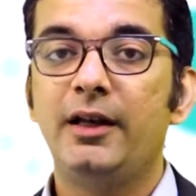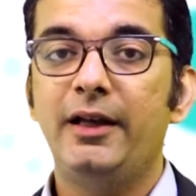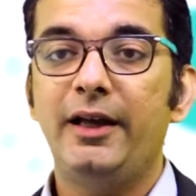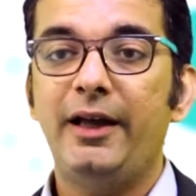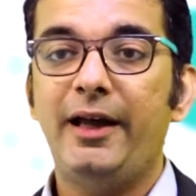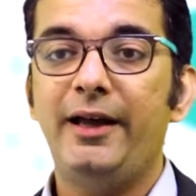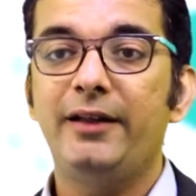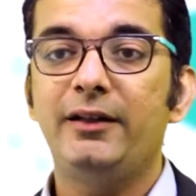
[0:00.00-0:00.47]

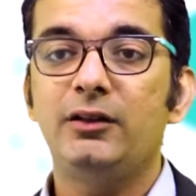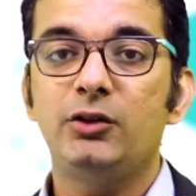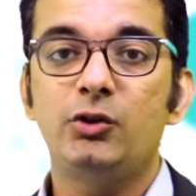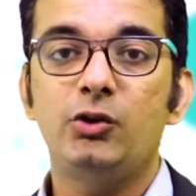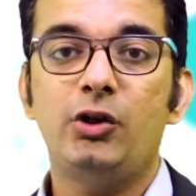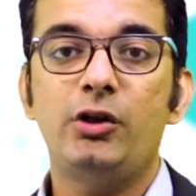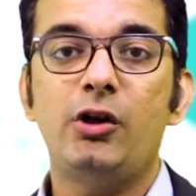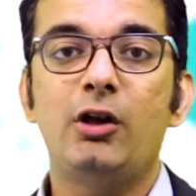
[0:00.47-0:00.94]
And
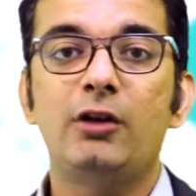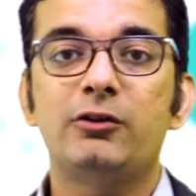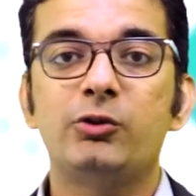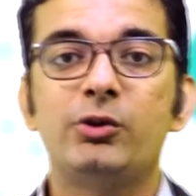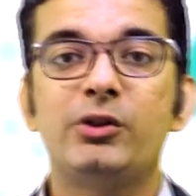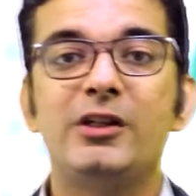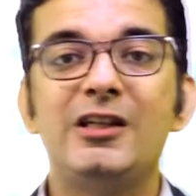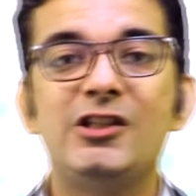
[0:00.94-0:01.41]
you can
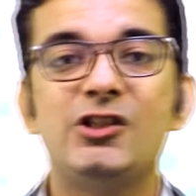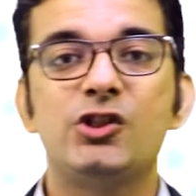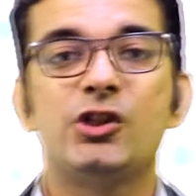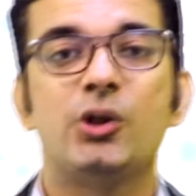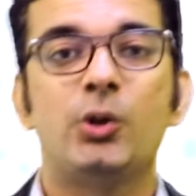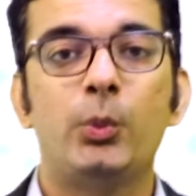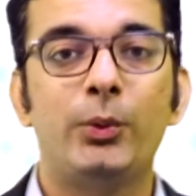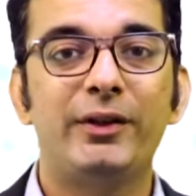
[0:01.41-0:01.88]
also
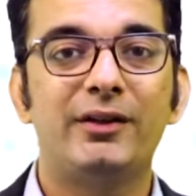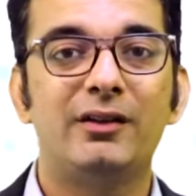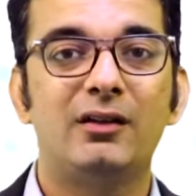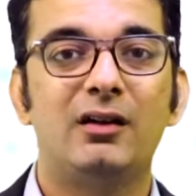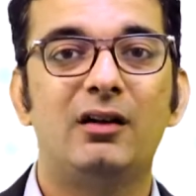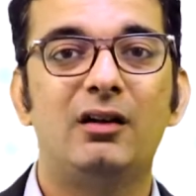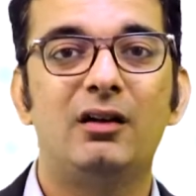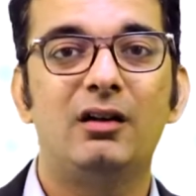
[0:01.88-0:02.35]
teach with
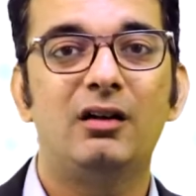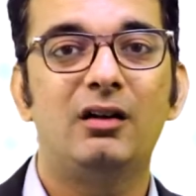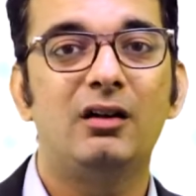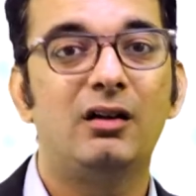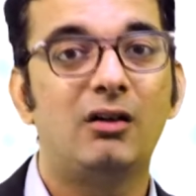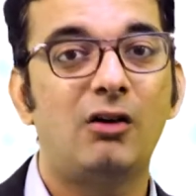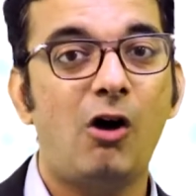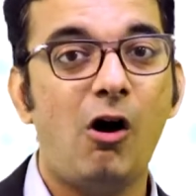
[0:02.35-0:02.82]

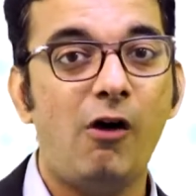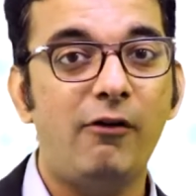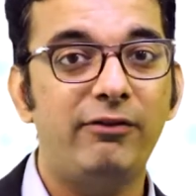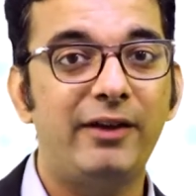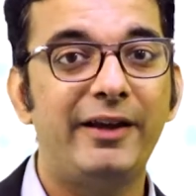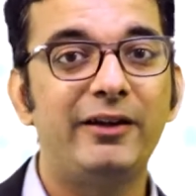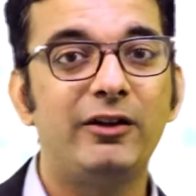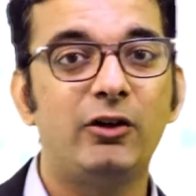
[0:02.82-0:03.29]
the
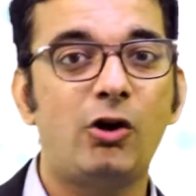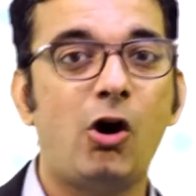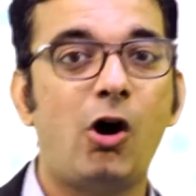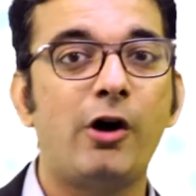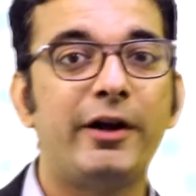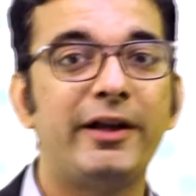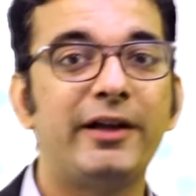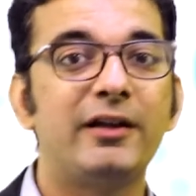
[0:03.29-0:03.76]
offline
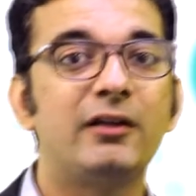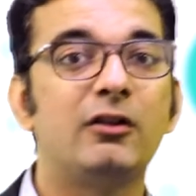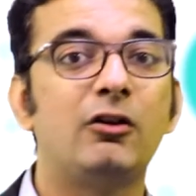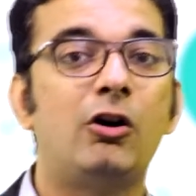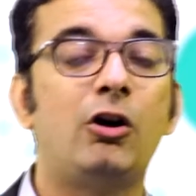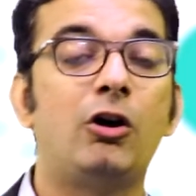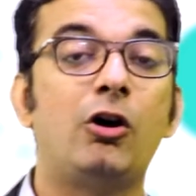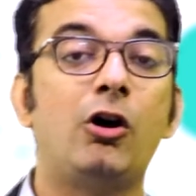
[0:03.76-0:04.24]
recording
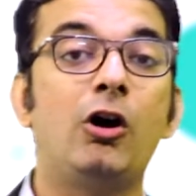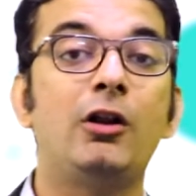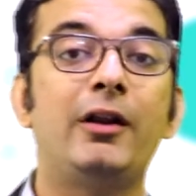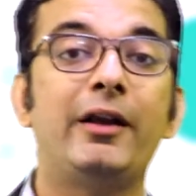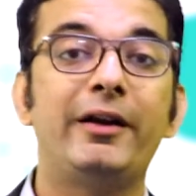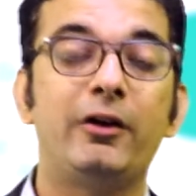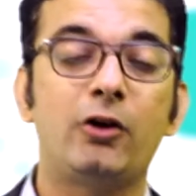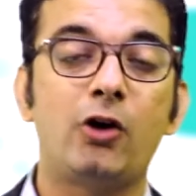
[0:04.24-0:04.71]
or
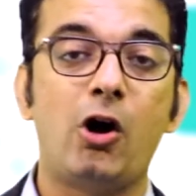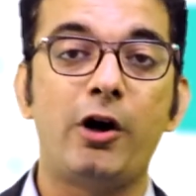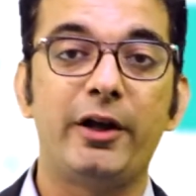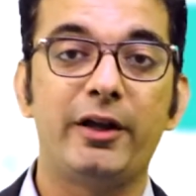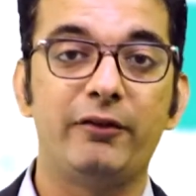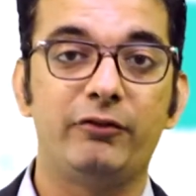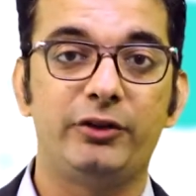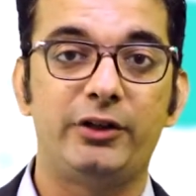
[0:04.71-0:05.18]
online
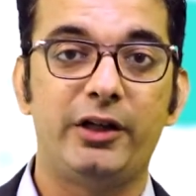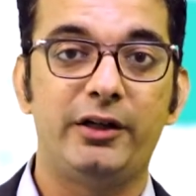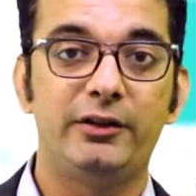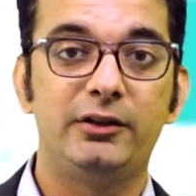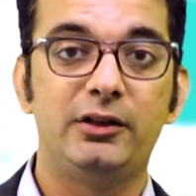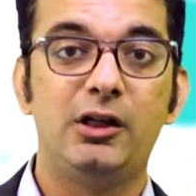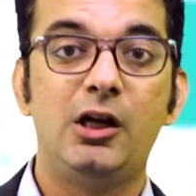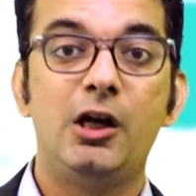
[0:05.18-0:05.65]
recording for
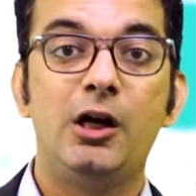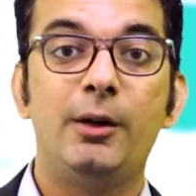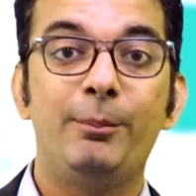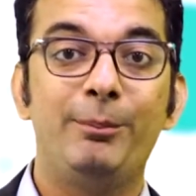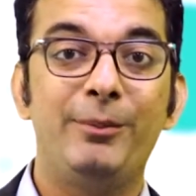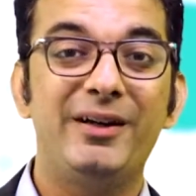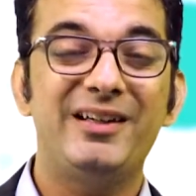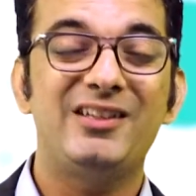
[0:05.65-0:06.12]
that,
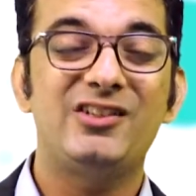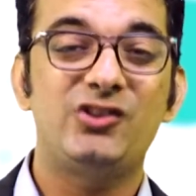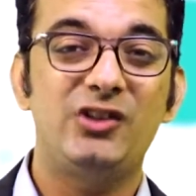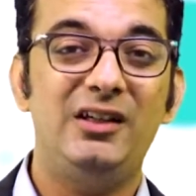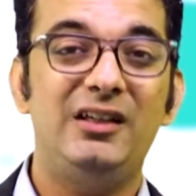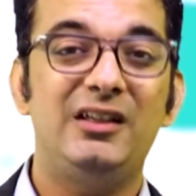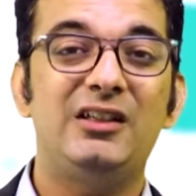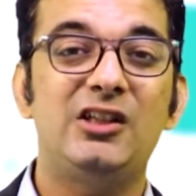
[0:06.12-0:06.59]
but
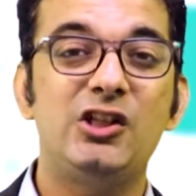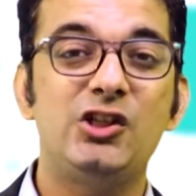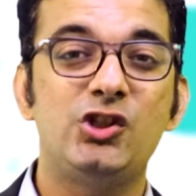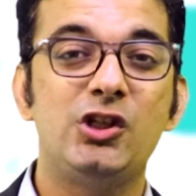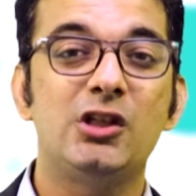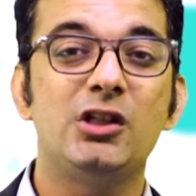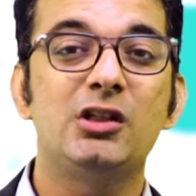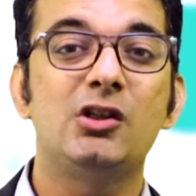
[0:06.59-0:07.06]
still
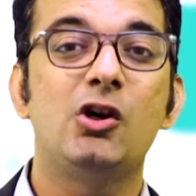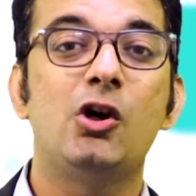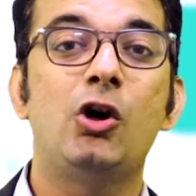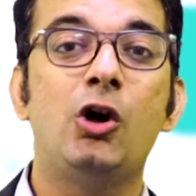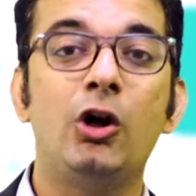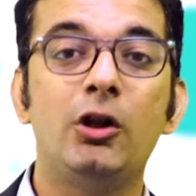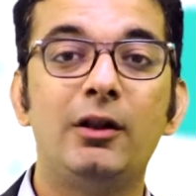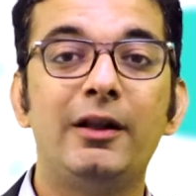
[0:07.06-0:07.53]
teaching
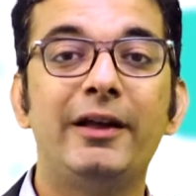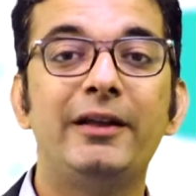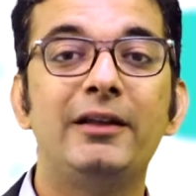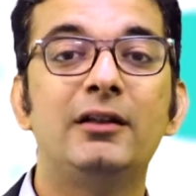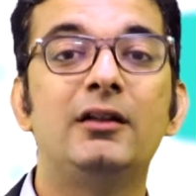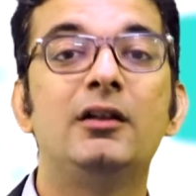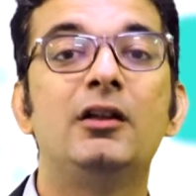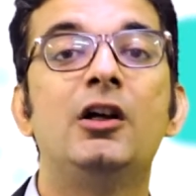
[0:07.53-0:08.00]

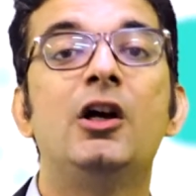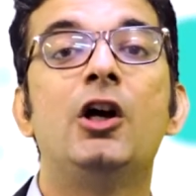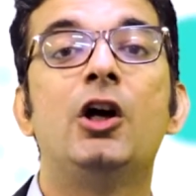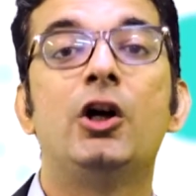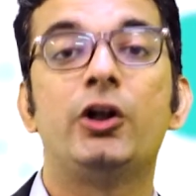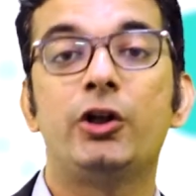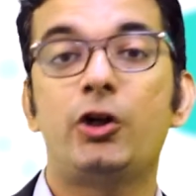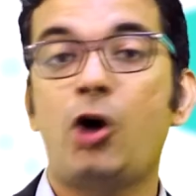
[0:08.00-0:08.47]
online
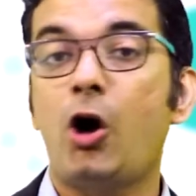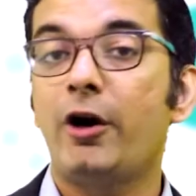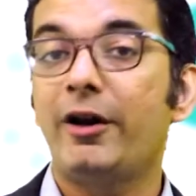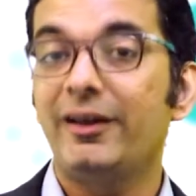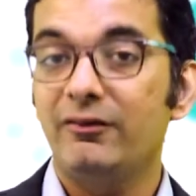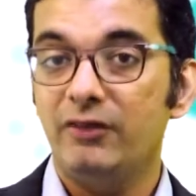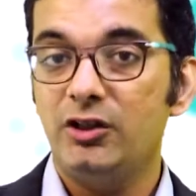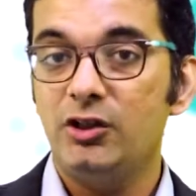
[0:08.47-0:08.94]

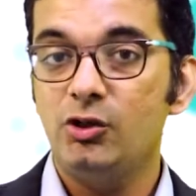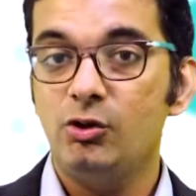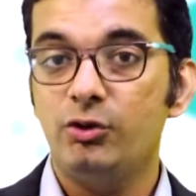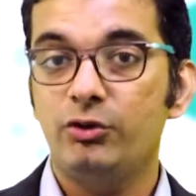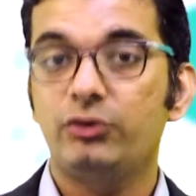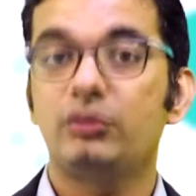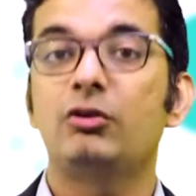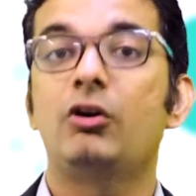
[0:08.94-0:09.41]
recording
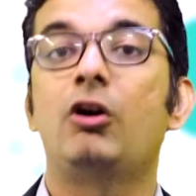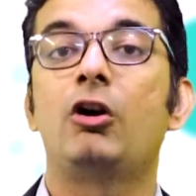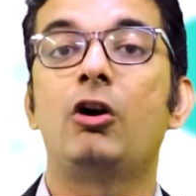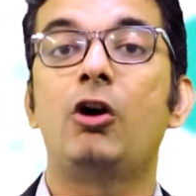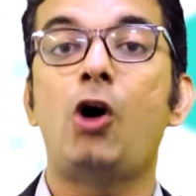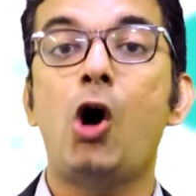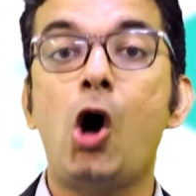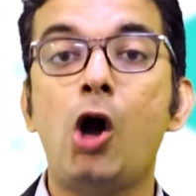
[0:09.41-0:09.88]
videos
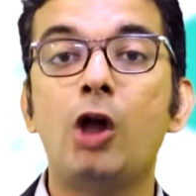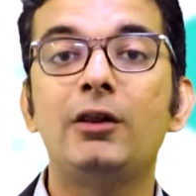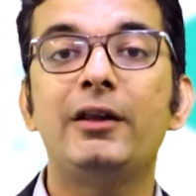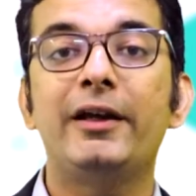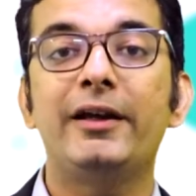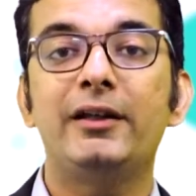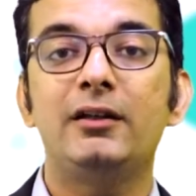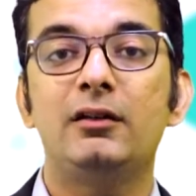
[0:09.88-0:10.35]
or
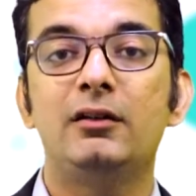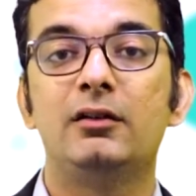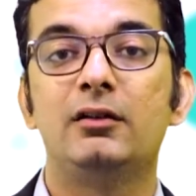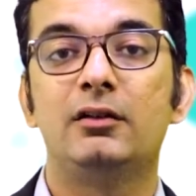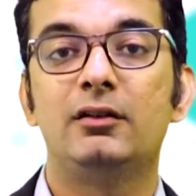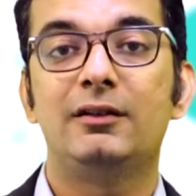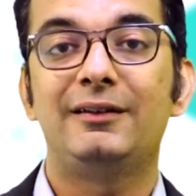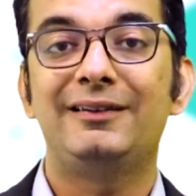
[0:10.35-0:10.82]
online
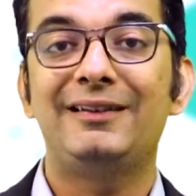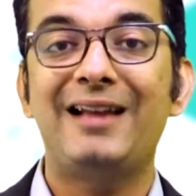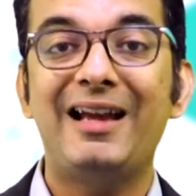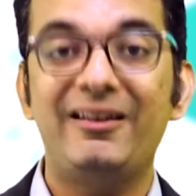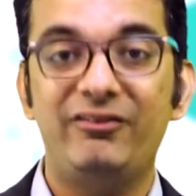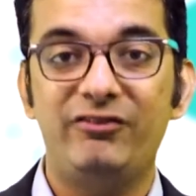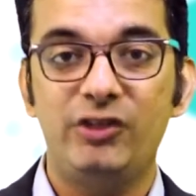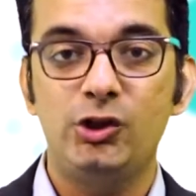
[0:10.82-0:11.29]

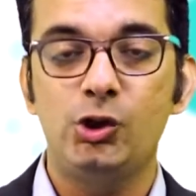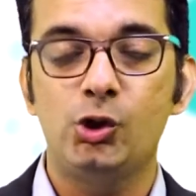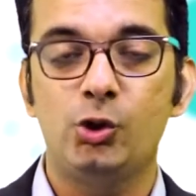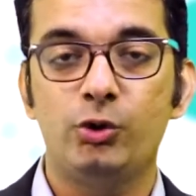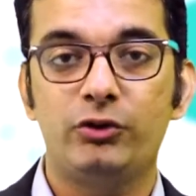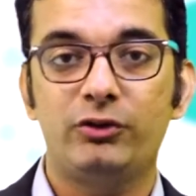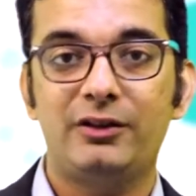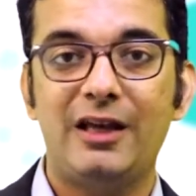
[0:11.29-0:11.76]
live
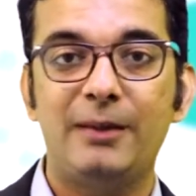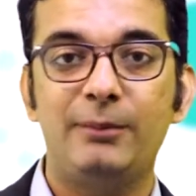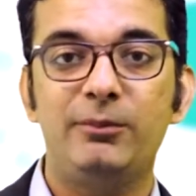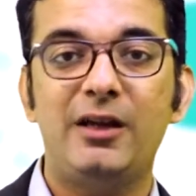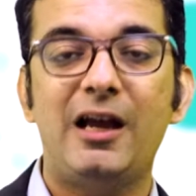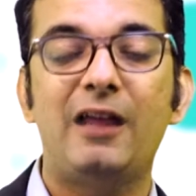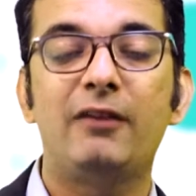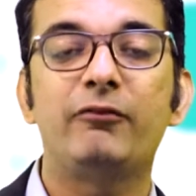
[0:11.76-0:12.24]
videos can
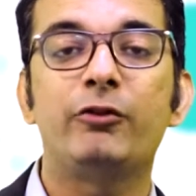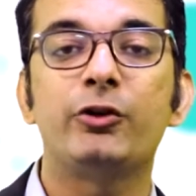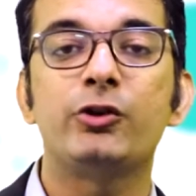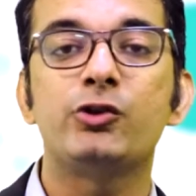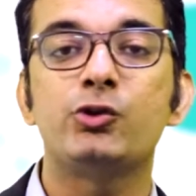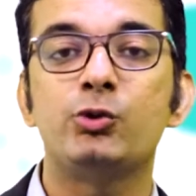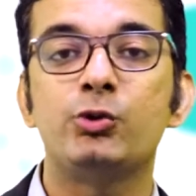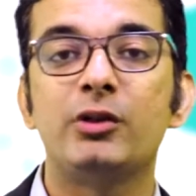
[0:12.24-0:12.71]
be helpful for
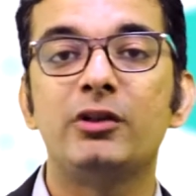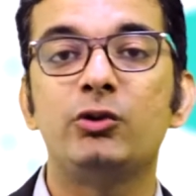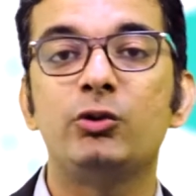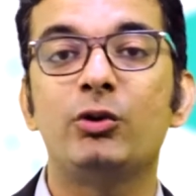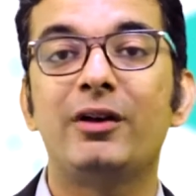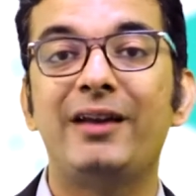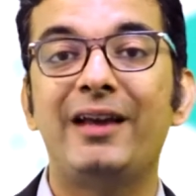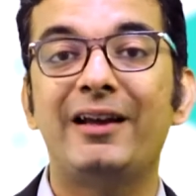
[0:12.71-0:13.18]
the student
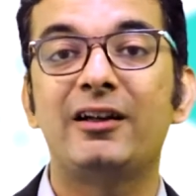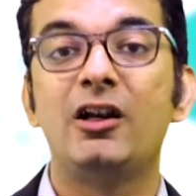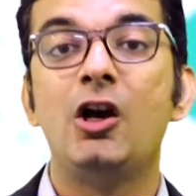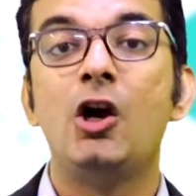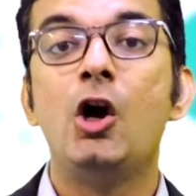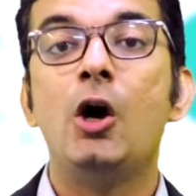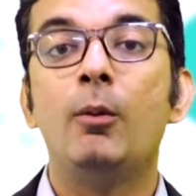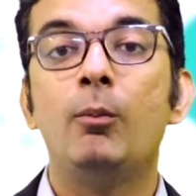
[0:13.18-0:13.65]
to connect
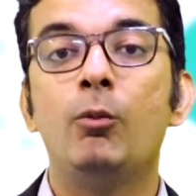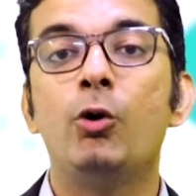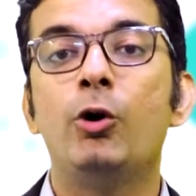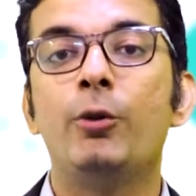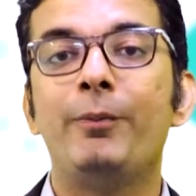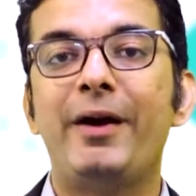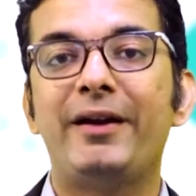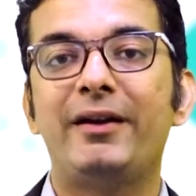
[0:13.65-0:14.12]

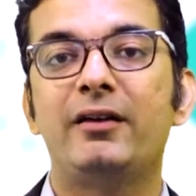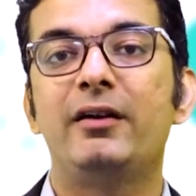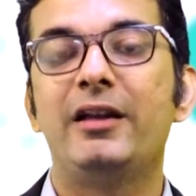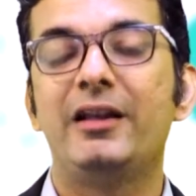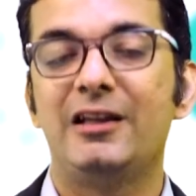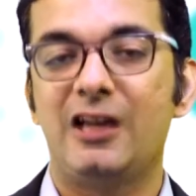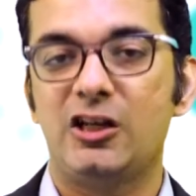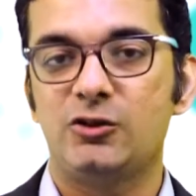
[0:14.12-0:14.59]
more better
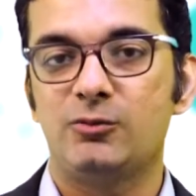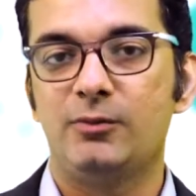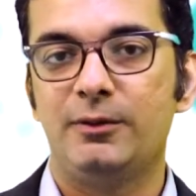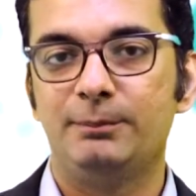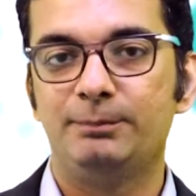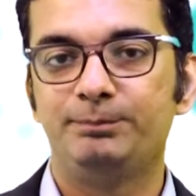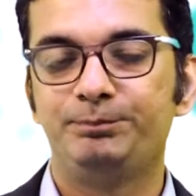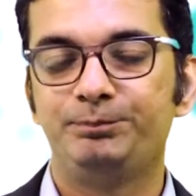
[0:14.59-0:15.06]
engagement.